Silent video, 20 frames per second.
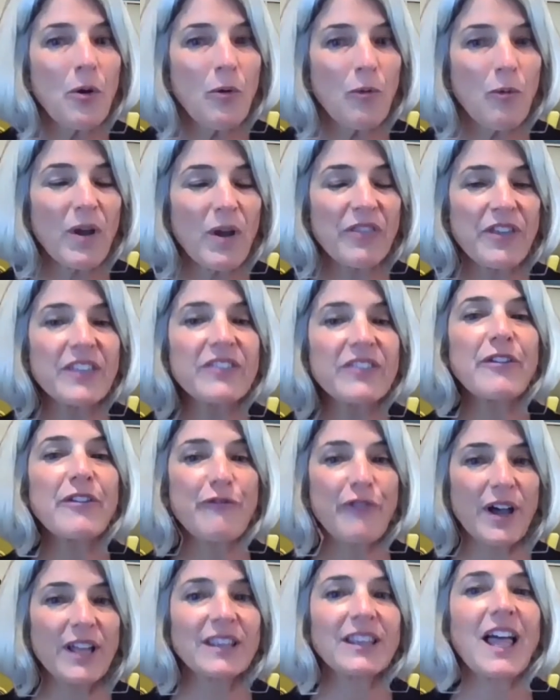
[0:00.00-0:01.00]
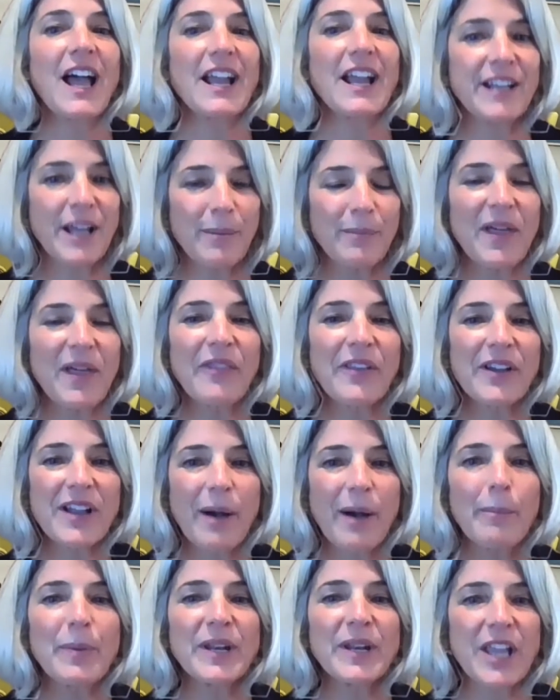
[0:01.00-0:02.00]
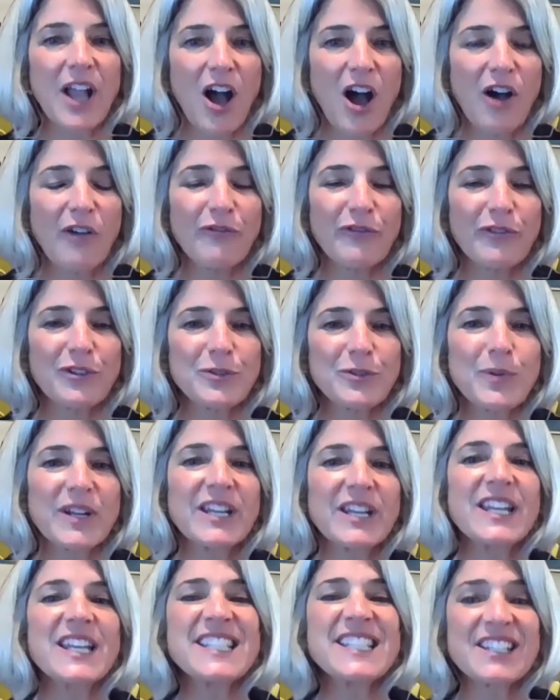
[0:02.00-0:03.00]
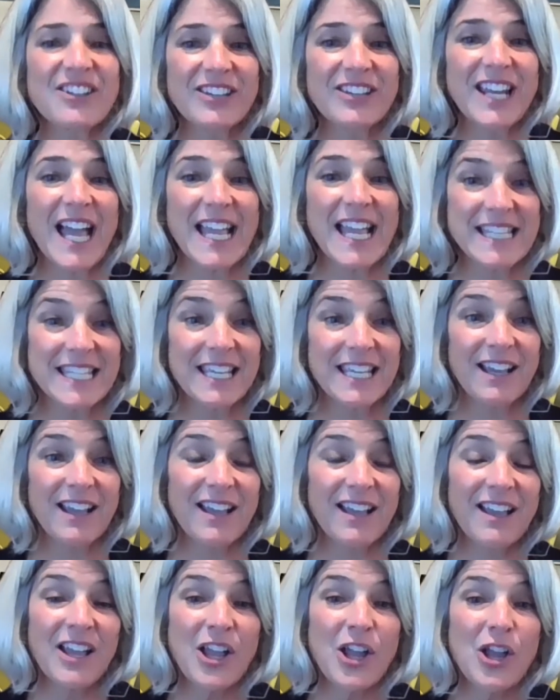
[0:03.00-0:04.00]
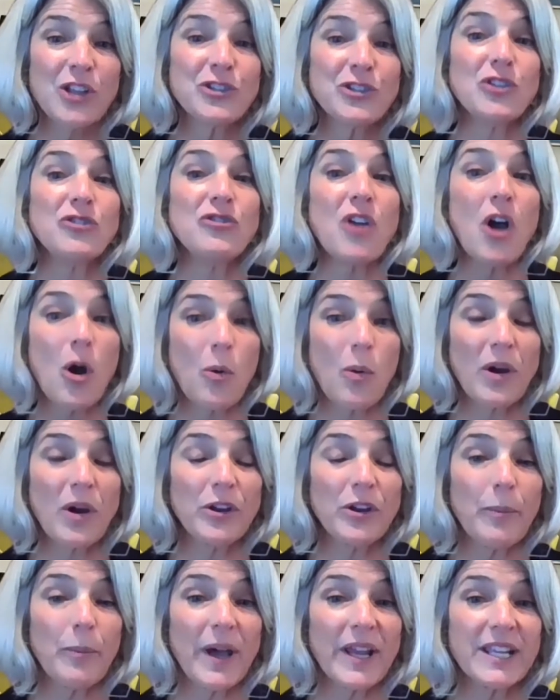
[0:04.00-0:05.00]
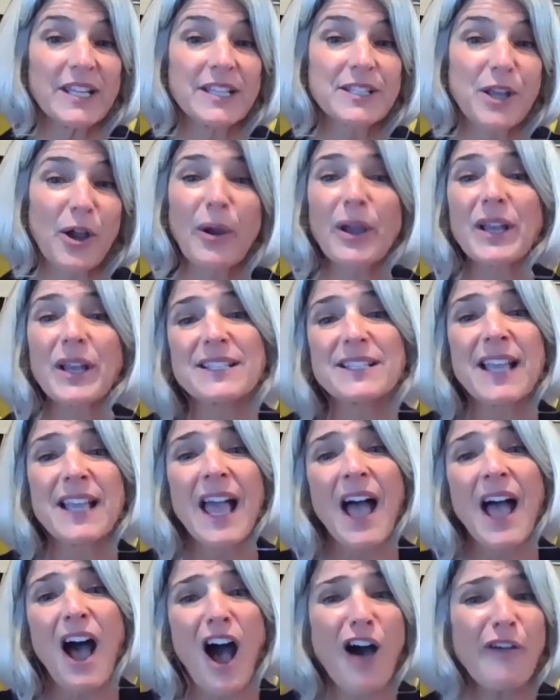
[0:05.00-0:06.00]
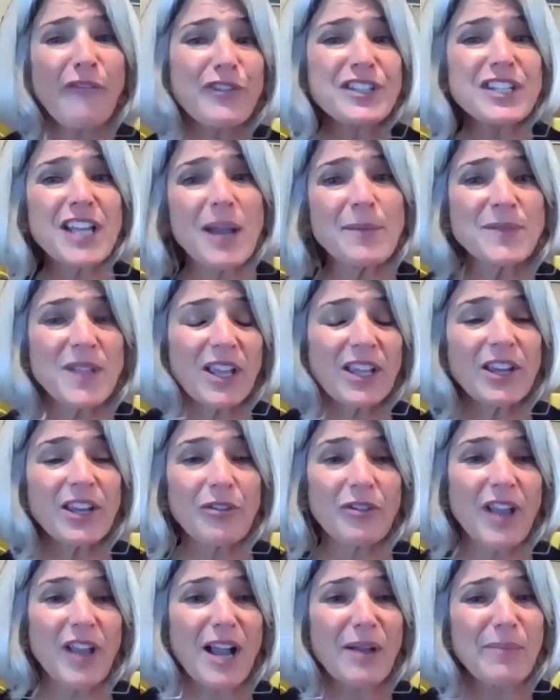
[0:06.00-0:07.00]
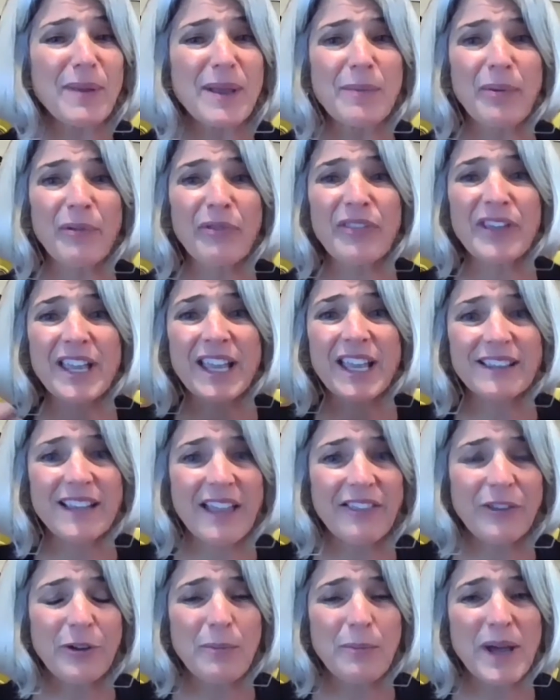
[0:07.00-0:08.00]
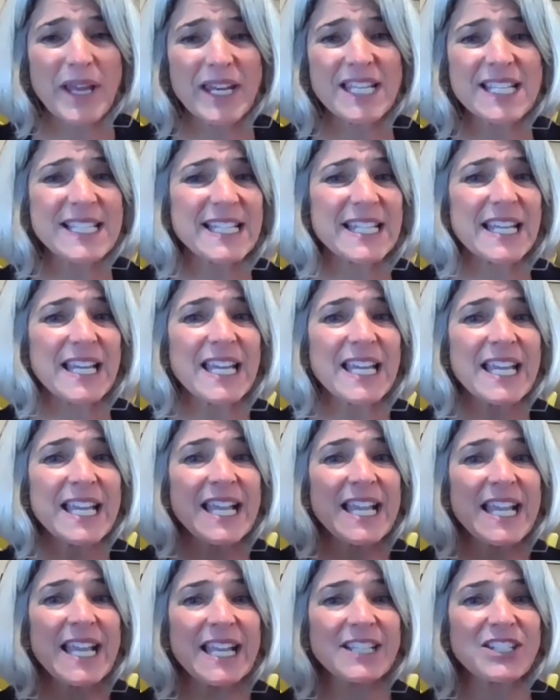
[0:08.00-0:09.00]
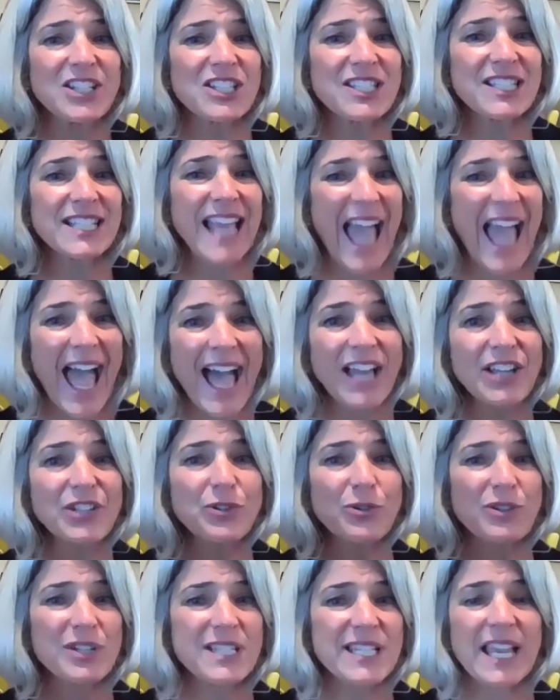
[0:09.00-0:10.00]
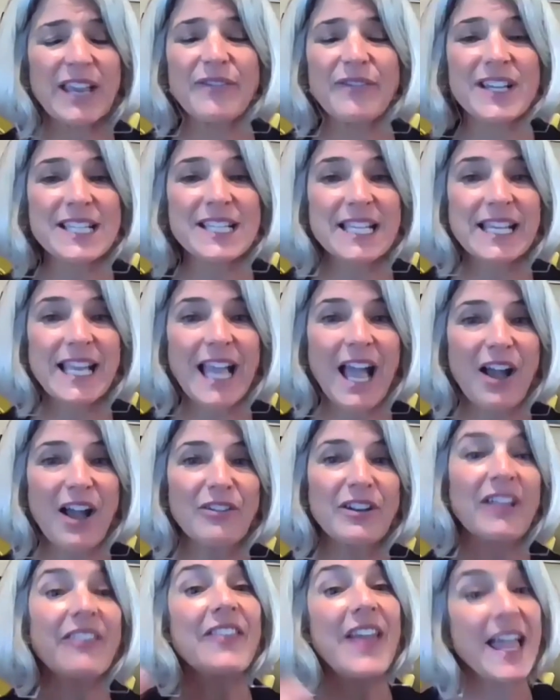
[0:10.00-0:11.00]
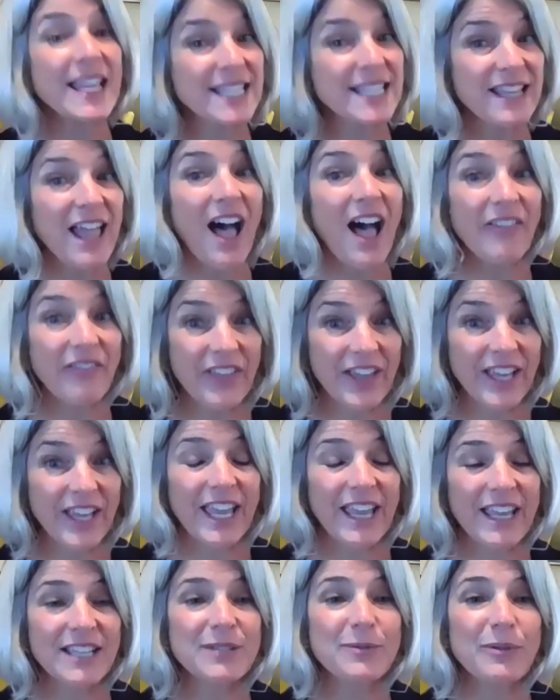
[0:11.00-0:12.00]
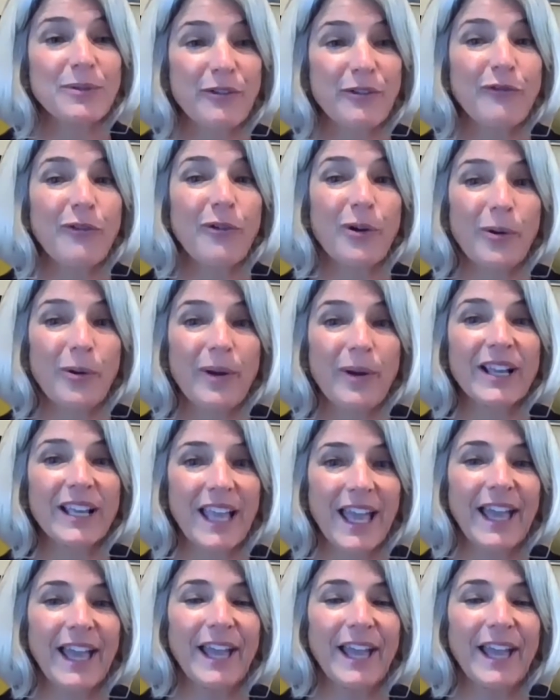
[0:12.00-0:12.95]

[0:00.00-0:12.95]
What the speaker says: within the fund lineup that the company offers. But it is a good idea to know where your money's going, because oftentimes I'll hear young people thinking that their money's in just cash or a savings account, and that's not the case with a 401k.